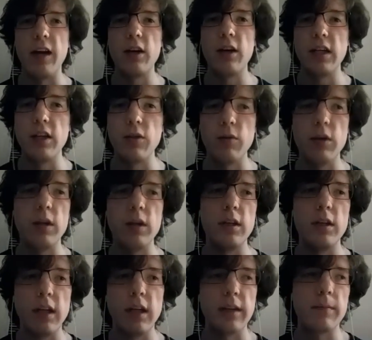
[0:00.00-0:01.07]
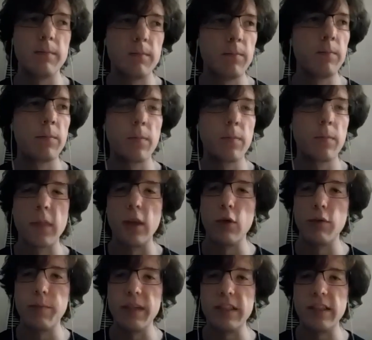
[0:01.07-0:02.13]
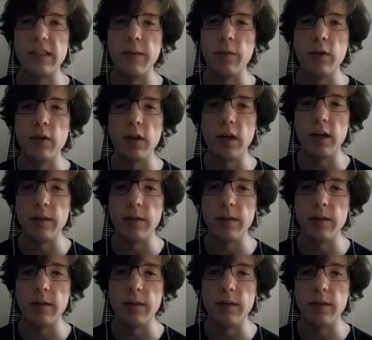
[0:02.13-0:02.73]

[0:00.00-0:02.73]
and you would be stable.